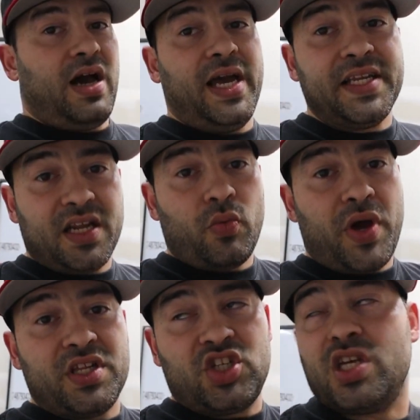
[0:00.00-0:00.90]
I didn't
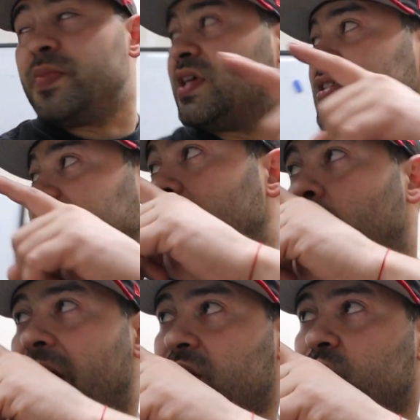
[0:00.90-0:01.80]
went cheap, because the
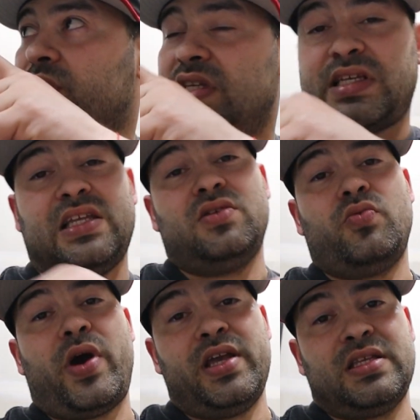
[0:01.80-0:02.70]
white one, the satin
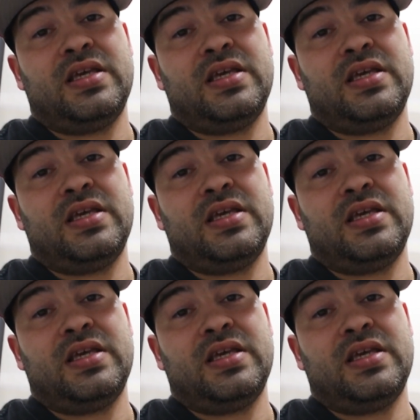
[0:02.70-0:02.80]
white,